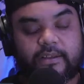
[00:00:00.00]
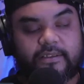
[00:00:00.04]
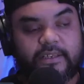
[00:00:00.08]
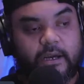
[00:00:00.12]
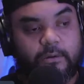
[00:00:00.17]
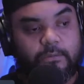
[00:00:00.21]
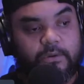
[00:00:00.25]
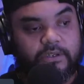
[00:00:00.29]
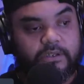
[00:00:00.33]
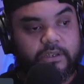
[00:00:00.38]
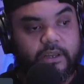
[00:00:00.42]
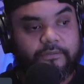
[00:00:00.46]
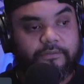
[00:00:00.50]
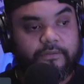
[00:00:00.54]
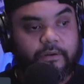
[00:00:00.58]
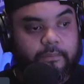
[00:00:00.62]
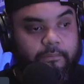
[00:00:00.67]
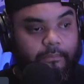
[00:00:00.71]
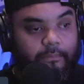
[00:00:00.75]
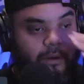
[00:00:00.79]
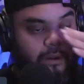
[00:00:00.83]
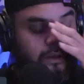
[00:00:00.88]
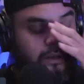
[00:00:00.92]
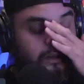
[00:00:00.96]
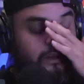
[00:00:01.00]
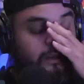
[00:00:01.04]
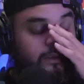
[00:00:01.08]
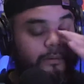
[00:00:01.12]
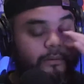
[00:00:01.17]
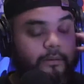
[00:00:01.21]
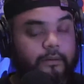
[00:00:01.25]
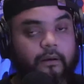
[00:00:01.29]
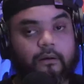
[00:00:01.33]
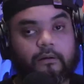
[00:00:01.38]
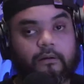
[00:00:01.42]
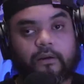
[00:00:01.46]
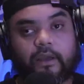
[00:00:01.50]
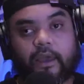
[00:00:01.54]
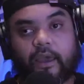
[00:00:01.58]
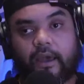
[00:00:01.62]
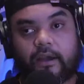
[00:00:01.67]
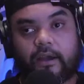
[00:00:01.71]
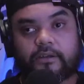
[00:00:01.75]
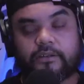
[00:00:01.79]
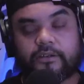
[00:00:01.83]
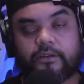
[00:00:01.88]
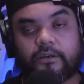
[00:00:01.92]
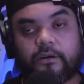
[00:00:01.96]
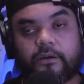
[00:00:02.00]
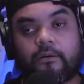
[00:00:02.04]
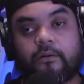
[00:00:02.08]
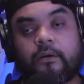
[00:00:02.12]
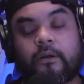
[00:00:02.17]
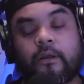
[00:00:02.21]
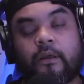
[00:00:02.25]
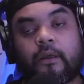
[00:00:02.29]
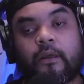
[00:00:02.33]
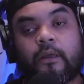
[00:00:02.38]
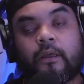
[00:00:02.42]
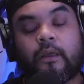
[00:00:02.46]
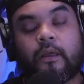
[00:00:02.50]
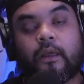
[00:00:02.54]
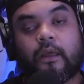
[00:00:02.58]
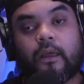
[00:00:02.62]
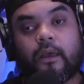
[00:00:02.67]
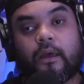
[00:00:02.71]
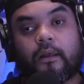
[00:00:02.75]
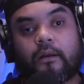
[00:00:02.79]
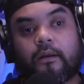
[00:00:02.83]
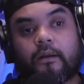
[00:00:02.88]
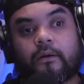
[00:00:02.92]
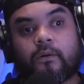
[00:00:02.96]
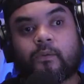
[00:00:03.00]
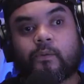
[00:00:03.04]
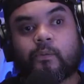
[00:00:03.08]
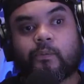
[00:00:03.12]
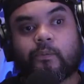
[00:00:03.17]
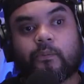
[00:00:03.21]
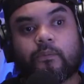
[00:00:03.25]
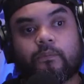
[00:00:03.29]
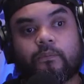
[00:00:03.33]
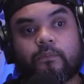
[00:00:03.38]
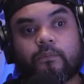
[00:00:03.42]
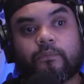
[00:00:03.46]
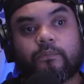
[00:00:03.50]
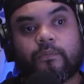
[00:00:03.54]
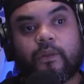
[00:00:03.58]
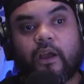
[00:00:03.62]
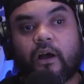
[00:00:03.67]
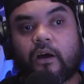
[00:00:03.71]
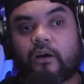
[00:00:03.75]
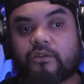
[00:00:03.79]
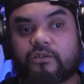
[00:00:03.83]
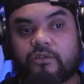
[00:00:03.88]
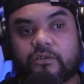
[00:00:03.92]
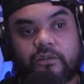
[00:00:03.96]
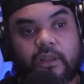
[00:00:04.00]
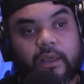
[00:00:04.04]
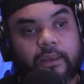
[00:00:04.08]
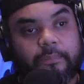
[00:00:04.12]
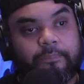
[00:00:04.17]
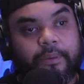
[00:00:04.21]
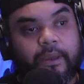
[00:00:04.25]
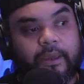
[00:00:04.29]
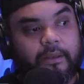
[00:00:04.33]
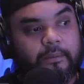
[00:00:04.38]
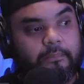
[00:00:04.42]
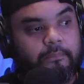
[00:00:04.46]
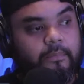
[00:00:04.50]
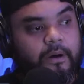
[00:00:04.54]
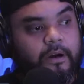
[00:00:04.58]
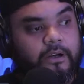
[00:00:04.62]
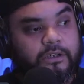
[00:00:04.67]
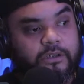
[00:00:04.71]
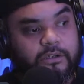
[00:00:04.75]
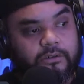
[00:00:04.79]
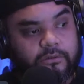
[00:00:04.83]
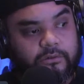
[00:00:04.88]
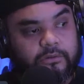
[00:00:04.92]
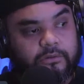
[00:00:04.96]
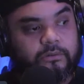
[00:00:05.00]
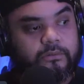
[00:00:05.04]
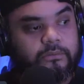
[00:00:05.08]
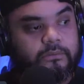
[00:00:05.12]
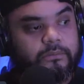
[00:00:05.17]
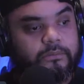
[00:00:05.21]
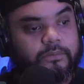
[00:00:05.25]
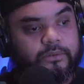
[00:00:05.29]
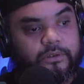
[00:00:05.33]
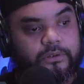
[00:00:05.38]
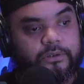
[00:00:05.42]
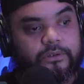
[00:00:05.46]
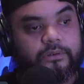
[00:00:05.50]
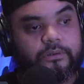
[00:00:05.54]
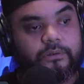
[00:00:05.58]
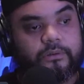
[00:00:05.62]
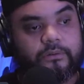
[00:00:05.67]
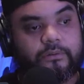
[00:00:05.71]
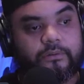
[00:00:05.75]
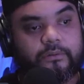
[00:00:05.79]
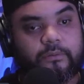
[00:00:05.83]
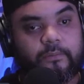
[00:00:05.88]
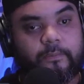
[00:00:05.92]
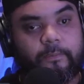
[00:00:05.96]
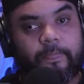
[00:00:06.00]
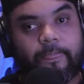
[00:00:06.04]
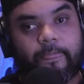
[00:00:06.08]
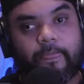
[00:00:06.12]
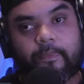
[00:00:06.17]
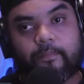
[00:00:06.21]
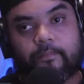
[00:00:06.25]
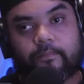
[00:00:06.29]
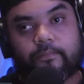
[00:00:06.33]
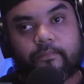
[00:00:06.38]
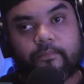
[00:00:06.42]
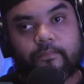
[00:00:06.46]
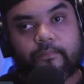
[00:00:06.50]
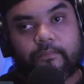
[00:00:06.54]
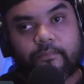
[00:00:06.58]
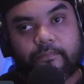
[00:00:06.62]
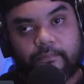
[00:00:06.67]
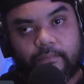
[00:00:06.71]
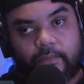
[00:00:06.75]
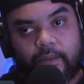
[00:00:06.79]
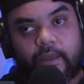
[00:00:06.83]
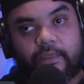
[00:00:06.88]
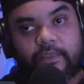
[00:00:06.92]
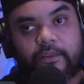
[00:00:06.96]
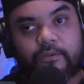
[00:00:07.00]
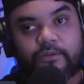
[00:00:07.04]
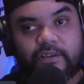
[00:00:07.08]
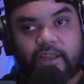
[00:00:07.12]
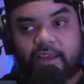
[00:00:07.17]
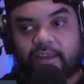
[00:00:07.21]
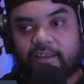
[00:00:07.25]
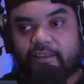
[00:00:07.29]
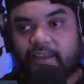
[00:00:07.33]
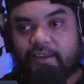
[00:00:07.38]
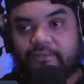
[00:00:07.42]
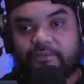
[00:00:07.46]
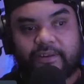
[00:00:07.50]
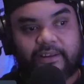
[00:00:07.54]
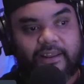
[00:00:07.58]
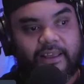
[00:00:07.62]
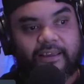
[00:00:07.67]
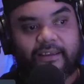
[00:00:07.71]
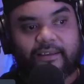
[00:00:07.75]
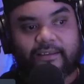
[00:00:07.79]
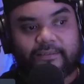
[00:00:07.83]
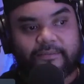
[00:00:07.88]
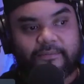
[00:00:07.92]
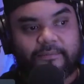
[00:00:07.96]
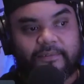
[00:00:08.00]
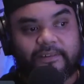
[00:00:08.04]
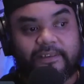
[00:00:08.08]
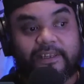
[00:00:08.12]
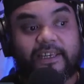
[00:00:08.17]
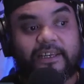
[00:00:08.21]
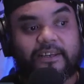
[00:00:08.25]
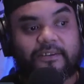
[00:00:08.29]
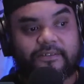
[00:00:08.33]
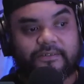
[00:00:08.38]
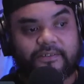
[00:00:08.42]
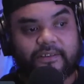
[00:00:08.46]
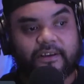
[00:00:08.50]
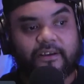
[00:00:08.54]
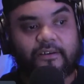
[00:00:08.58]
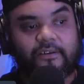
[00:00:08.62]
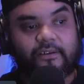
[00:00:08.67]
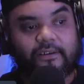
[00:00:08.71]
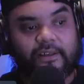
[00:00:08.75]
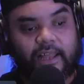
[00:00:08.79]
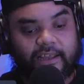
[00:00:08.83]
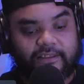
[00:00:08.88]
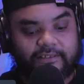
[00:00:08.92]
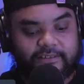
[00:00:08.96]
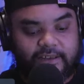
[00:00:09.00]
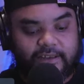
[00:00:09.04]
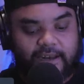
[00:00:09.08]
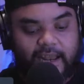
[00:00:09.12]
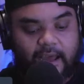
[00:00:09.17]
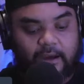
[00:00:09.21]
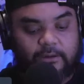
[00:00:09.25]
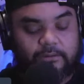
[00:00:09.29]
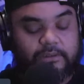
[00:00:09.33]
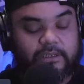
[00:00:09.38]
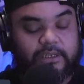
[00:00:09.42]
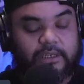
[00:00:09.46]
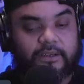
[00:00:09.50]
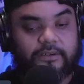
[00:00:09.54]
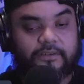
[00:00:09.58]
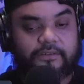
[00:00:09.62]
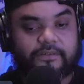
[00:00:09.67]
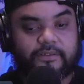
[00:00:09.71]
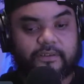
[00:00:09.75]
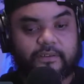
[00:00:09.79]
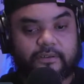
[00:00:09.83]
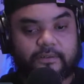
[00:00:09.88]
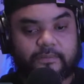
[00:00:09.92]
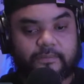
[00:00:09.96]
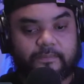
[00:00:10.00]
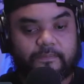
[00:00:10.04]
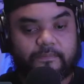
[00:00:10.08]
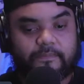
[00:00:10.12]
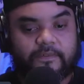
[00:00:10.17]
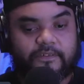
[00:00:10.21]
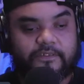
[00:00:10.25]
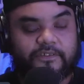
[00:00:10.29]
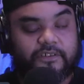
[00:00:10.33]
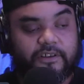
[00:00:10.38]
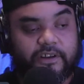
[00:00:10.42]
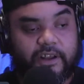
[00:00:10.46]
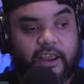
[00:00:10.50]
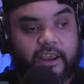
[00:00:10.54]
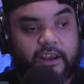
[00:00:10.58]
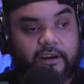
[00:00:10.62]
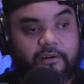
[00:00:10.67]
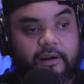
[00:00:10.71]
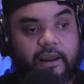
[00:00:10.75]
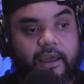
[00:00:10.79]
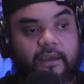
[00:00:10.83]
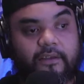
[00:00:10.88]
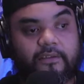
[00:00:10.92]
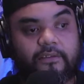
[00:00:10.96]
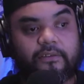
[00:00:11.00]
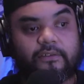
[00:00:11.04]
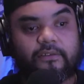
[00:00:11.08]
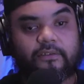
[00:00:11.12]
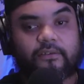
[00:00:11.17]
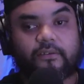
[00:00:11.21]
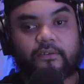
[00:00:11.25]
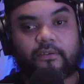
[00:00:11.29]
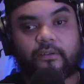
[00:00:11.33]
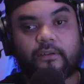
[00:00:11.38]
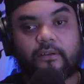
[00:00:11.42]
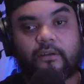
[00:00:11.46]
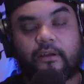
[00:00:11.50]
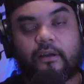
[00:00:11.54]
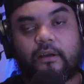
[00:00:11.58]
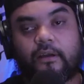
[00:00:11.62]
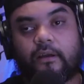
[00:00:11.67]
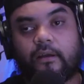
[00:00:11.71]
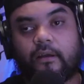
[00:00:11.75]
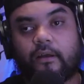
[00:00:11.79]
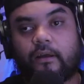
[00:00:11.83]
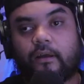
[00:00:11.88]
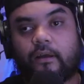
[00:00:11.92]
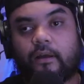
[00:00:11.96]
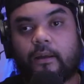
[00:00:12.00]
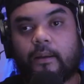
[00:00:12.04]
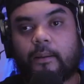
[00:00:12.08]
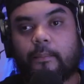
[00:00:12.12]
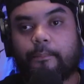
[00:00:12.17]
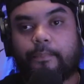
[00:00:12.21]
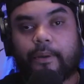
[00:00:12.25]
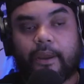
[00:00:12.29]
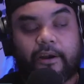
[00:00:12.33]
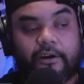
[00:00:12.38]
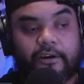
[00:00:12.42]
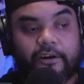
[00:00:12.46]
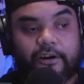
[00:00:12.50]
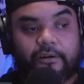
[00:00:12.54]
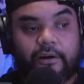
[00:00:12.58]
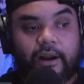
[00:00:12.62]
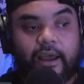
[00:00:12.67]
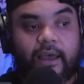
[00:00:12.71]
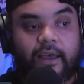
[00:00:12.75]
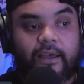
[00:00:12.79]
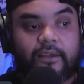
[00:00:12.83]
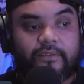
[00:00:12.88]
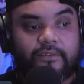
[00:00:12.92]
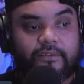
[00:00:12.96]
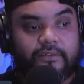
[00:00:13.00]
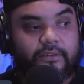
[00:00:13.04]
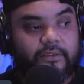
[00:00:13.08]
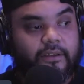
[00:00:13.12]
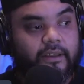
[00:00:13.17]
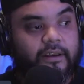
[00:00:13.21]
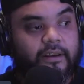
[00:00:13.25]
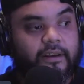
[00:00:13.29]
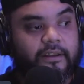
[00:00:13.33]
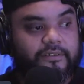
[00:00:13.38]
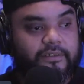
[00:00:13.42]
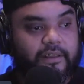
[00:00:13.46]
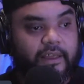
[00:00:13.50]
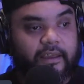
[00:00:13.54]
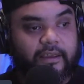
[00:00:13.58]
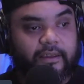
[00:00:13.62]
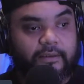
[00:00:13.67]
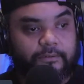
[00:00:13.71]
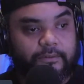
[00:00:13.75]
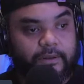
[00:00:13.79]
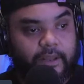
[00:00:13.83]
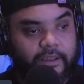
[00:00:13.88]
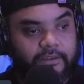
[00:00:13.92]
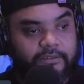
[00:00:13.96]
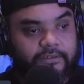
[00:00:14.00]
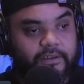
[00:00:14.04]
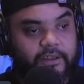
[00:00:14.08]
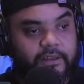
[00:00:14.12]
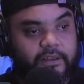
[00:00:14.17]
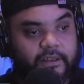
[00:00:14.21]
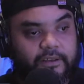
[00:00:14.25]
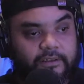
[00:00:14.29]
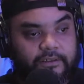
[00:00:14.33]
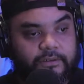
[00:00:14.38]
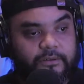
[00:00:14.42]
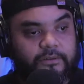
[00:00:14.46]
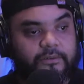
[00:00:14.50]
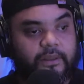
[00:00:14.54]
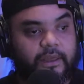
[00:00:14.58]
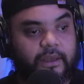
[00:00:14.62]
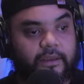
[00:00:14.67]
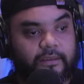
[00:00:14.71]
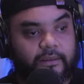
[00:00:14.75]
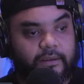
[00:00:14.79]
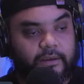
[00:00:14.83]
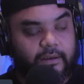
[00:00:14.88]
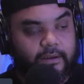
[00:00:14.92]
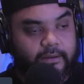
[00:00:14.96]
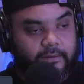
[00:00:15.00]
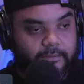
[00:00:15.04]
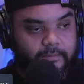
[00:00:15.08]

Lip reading: how we saved our money, all cash, And they also like picked mushrooms, and there's like even like leaves they call like salau leaves, snake grass, bear grass, and it's like they sell it to like the